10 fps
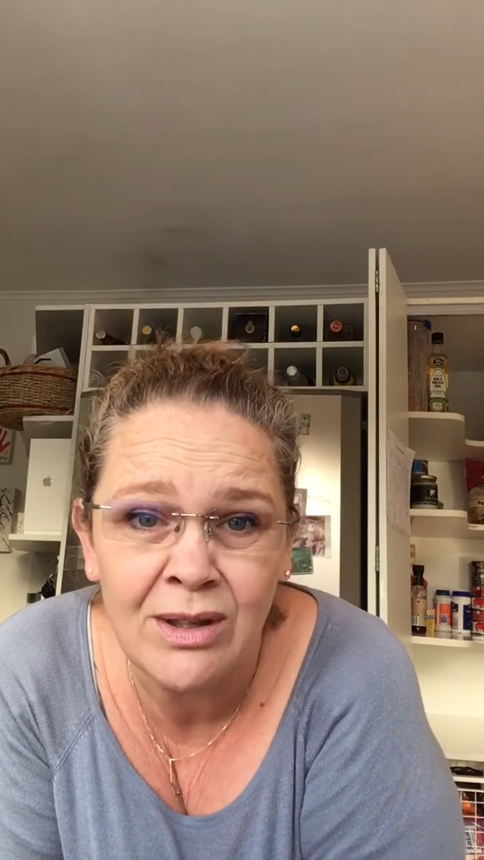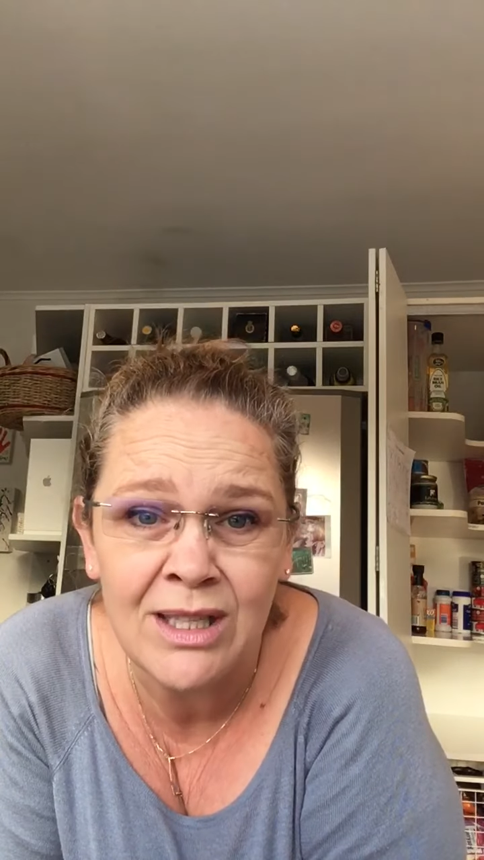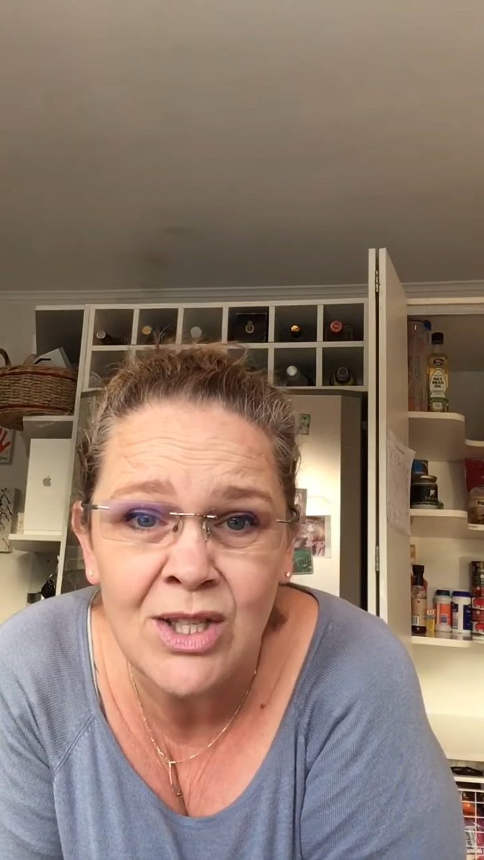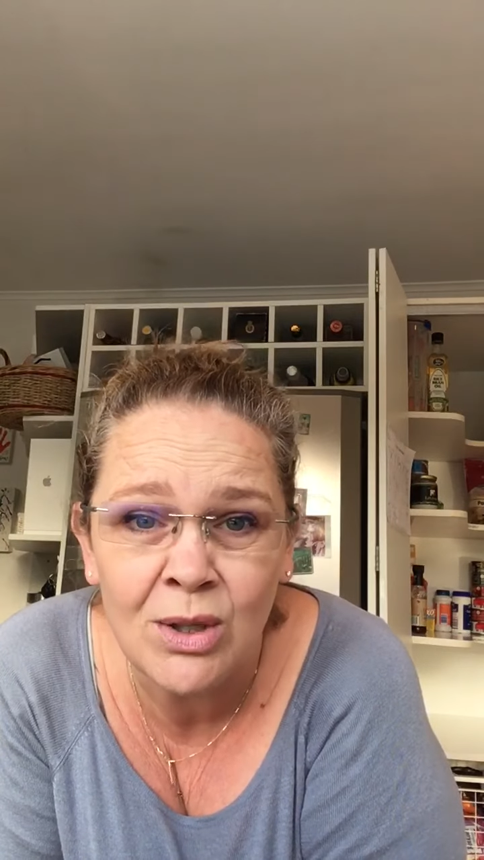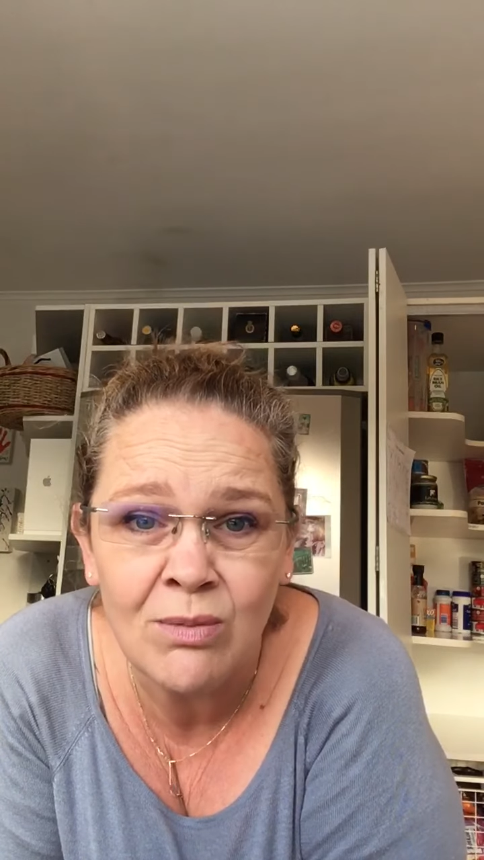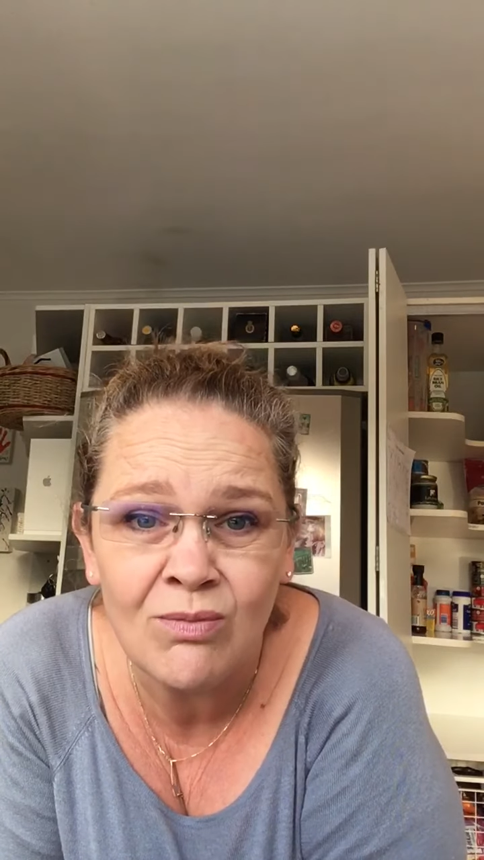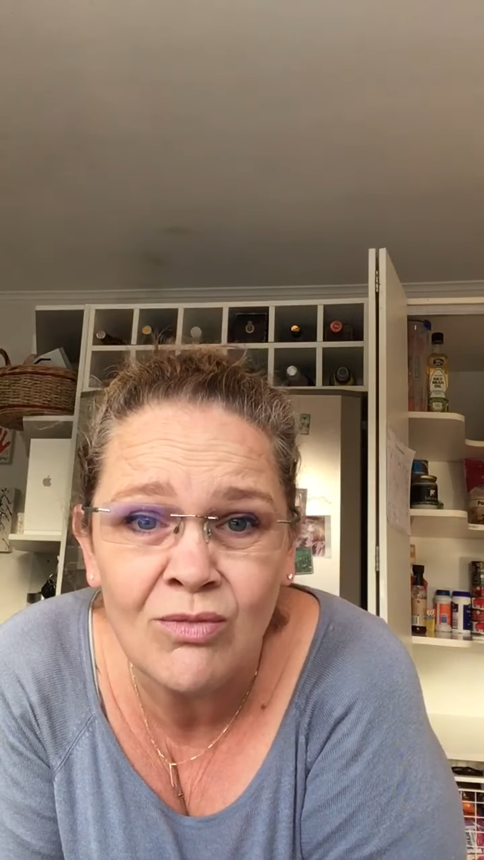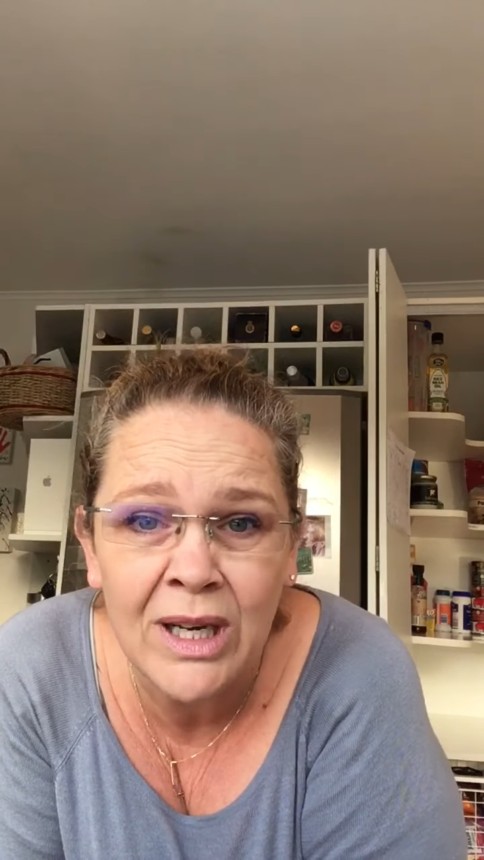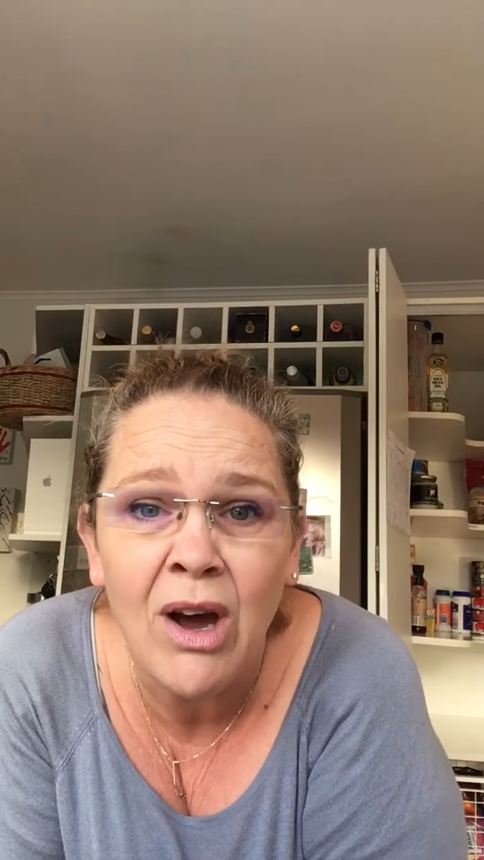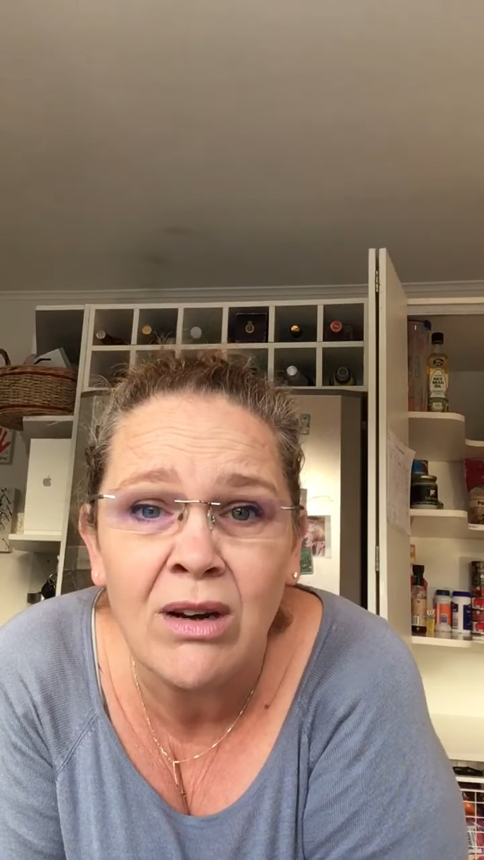thing to do
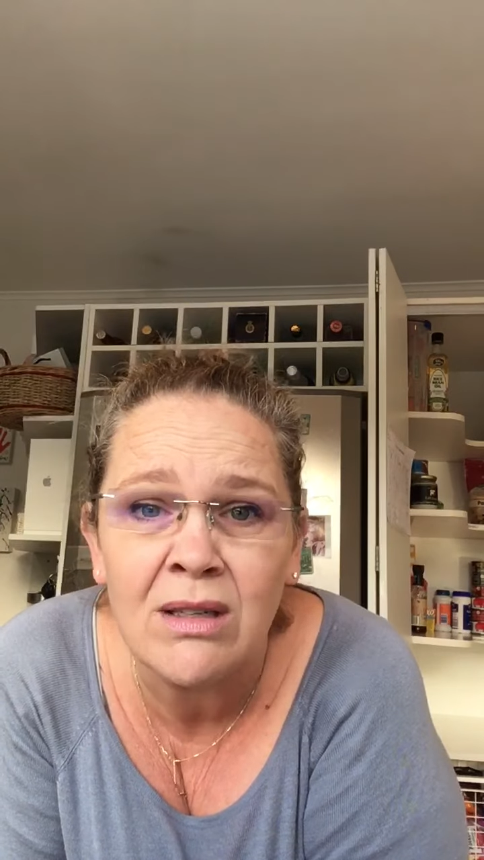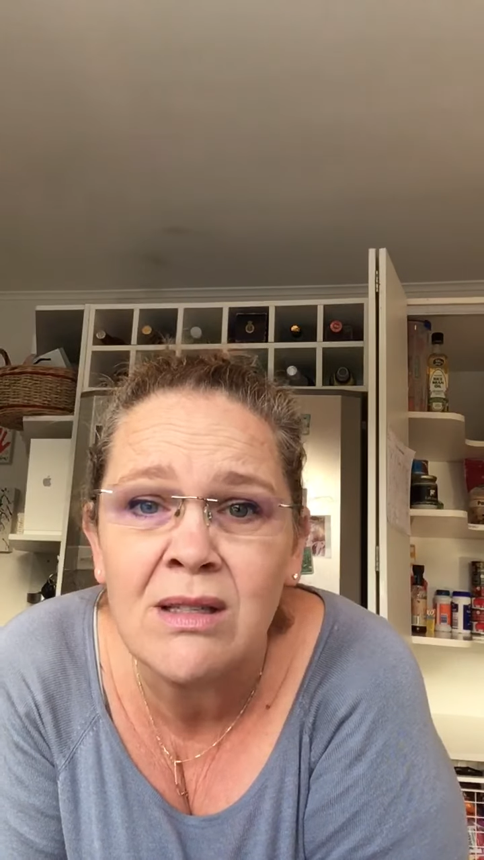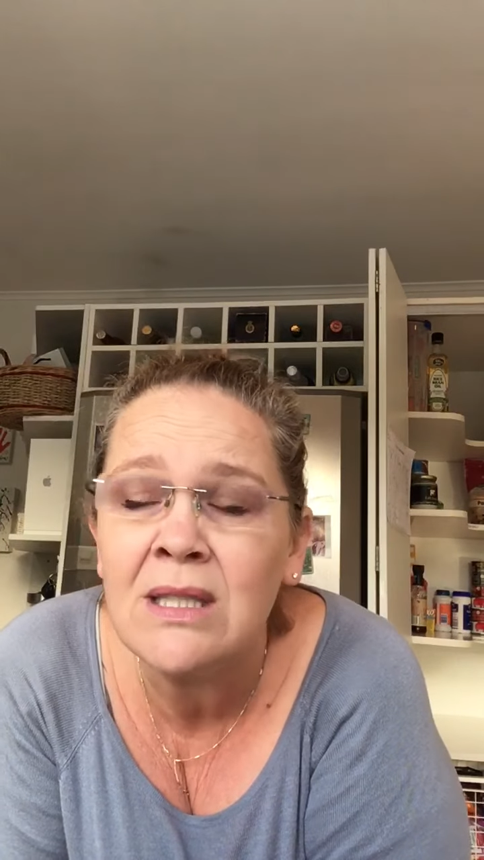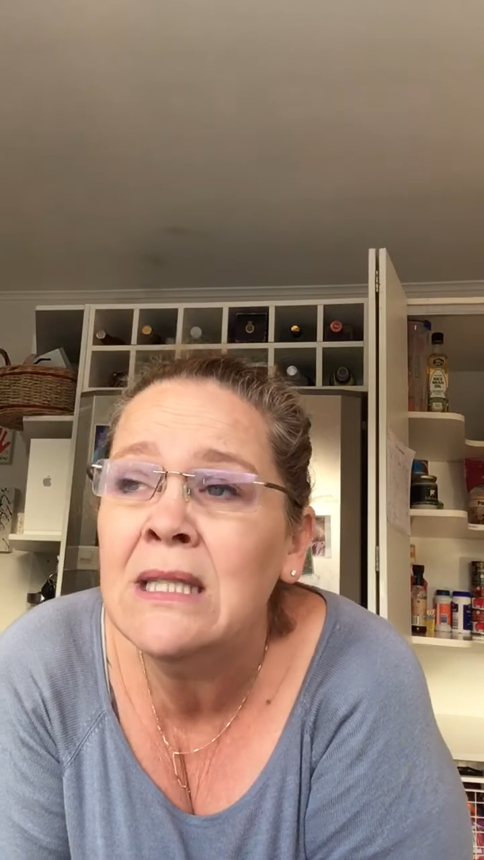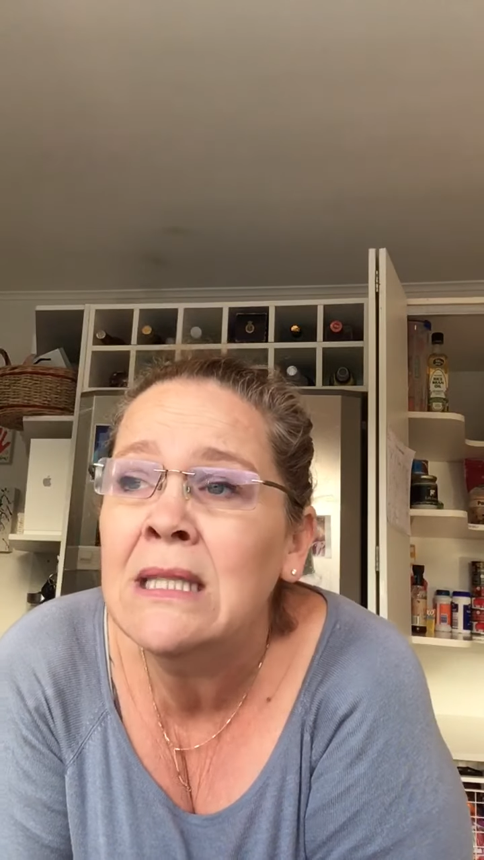regardless.